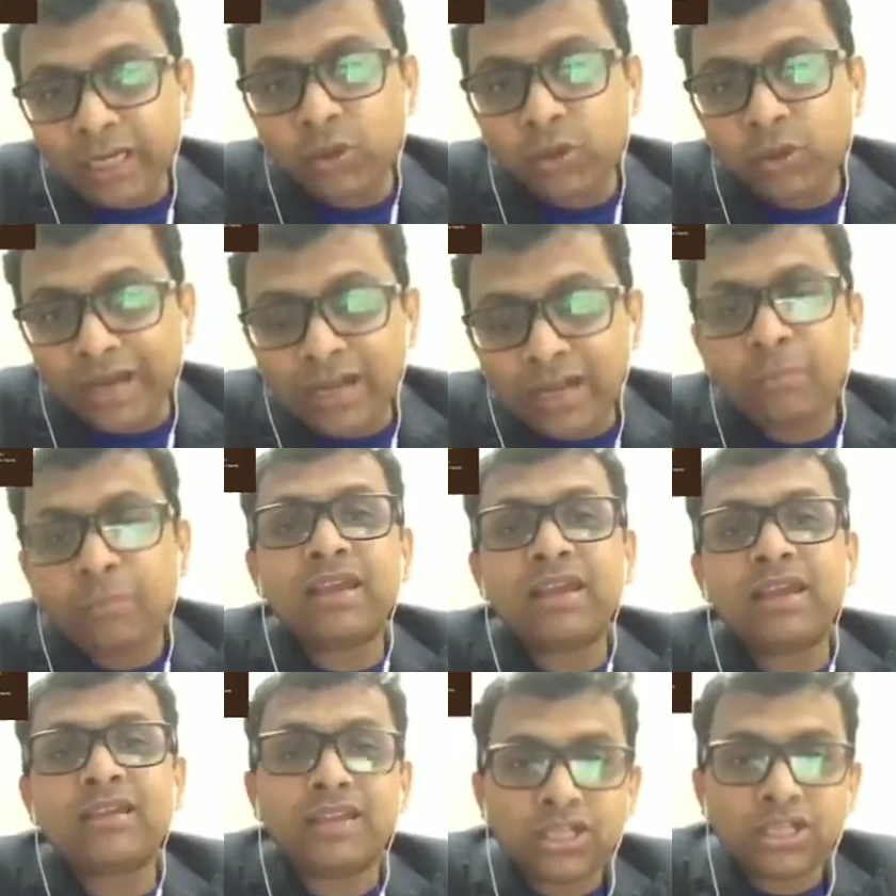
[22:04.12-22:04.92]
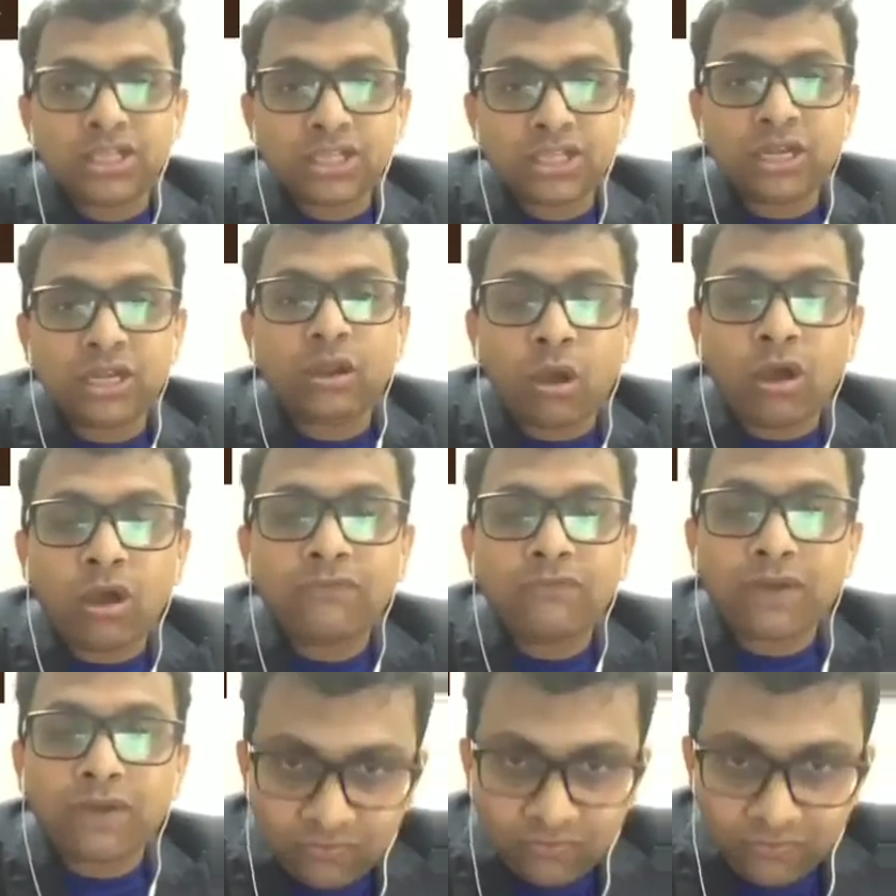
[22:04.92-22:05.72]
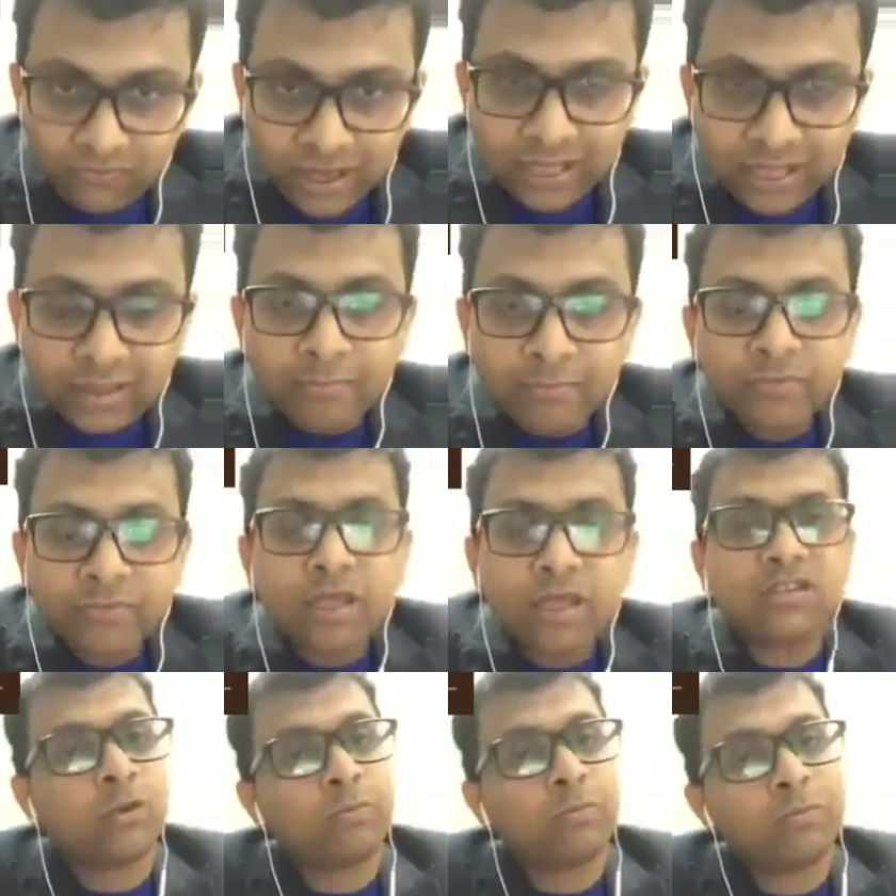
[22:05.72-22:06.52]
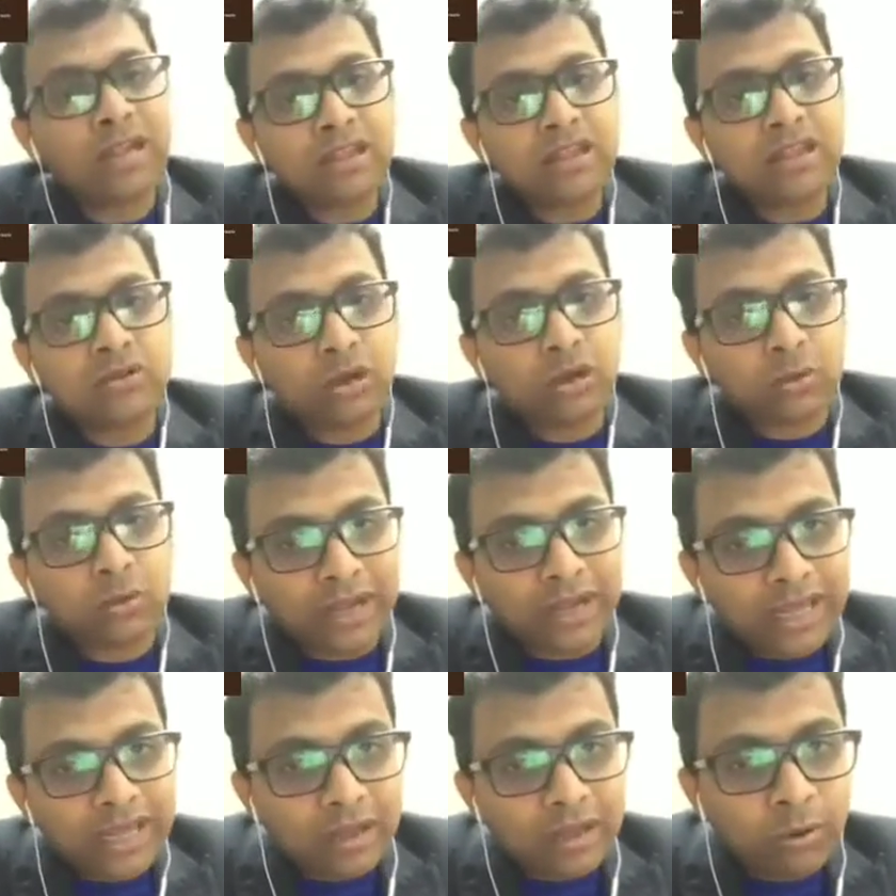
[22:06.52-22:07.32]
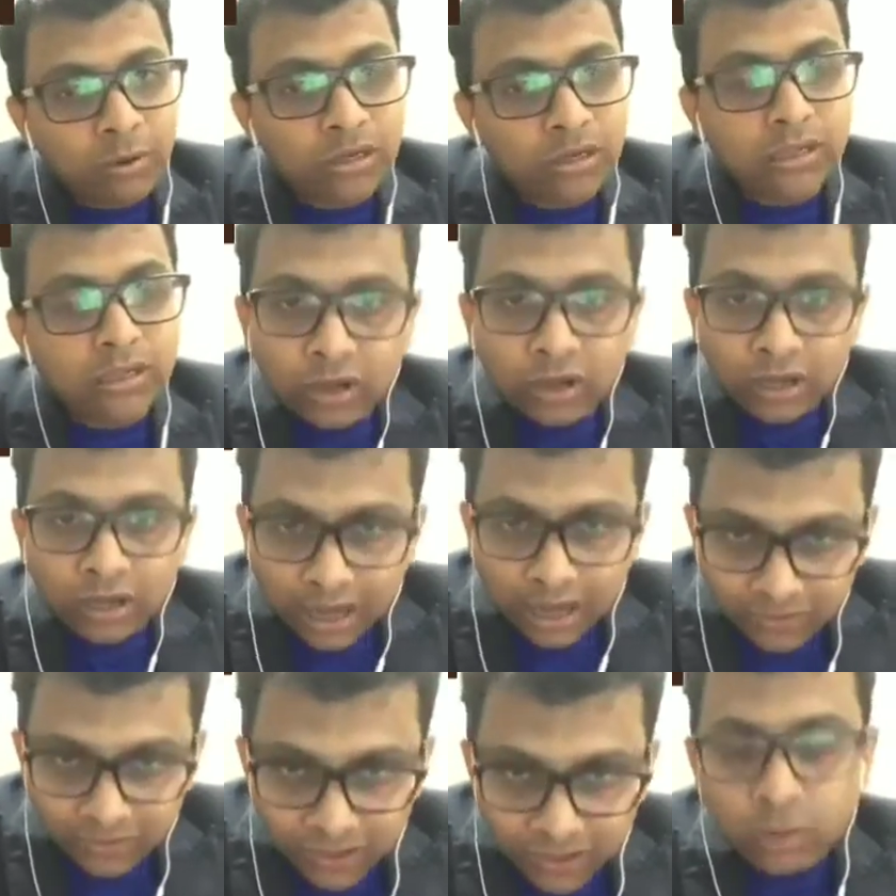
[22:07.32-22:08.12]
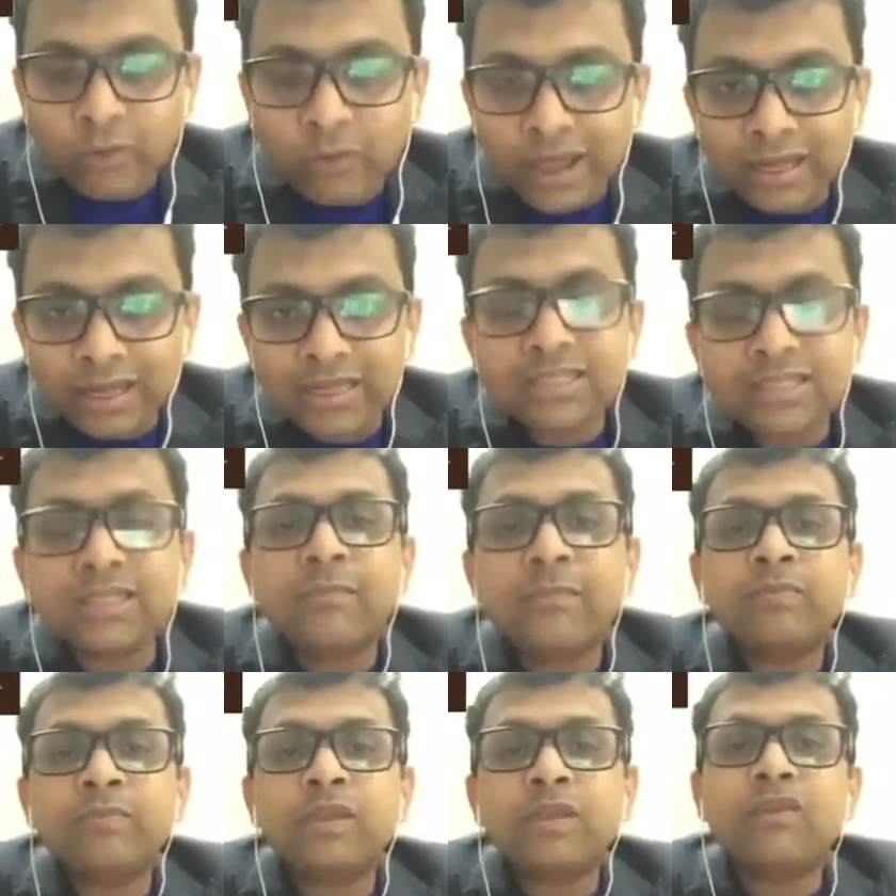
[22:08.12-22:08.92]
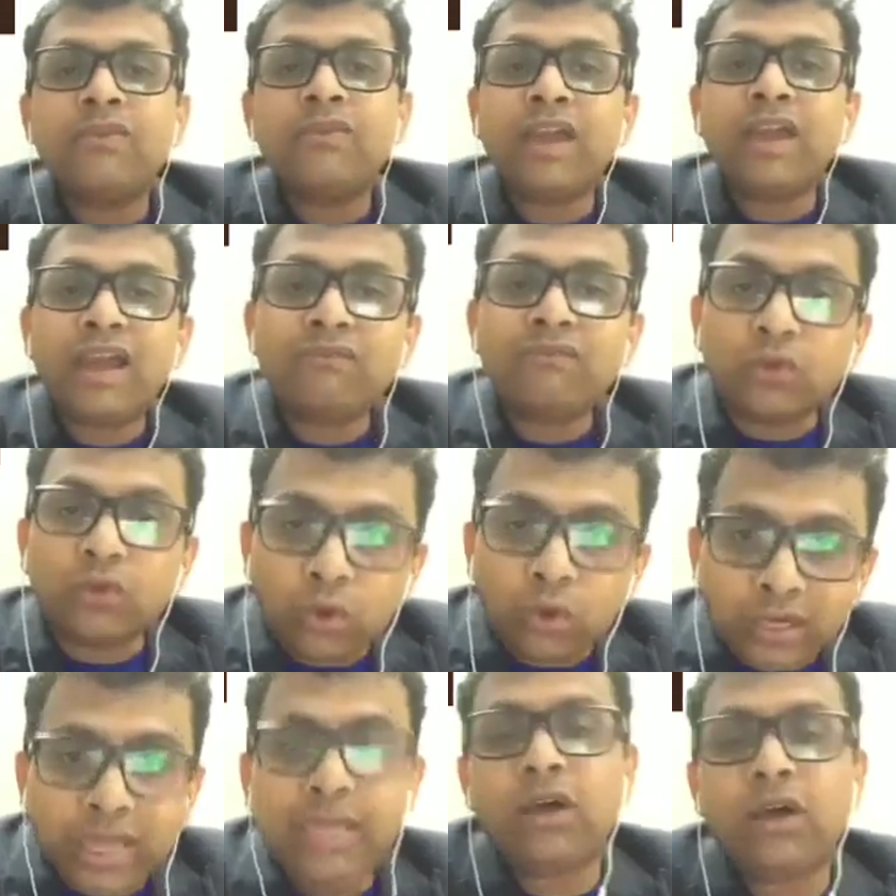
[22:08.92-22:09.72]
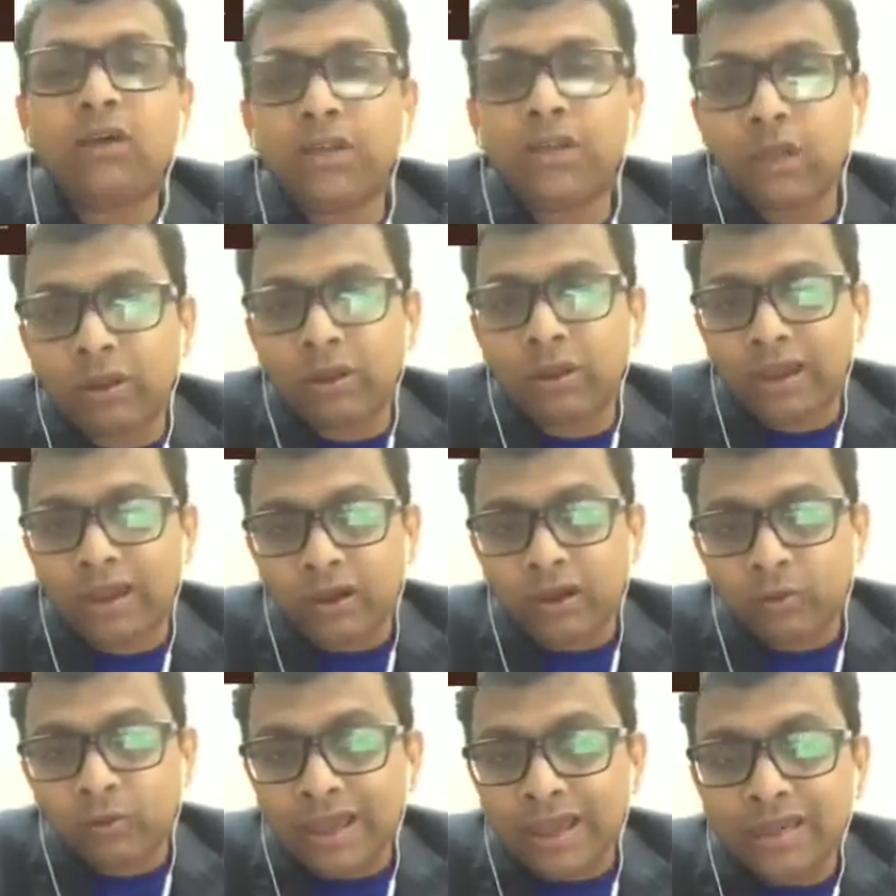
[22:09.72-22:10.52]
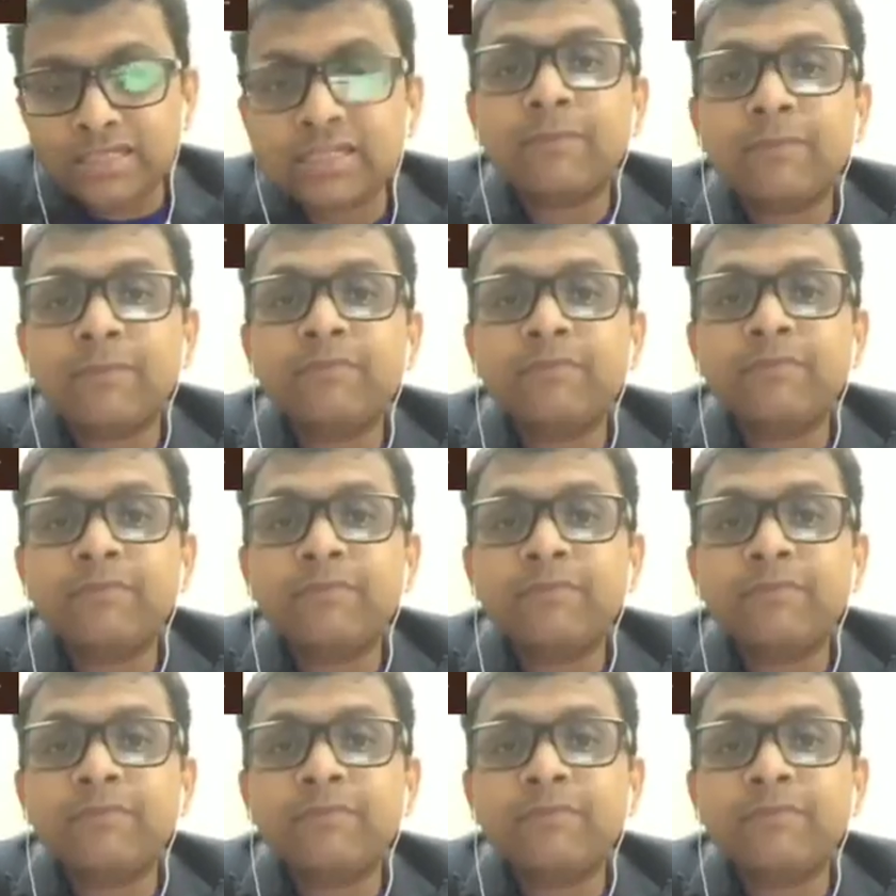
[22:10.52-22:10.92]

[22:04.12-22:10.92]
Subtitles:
to end my session of I-VED. So please don't worry about your other queries. We have noted down your other queries.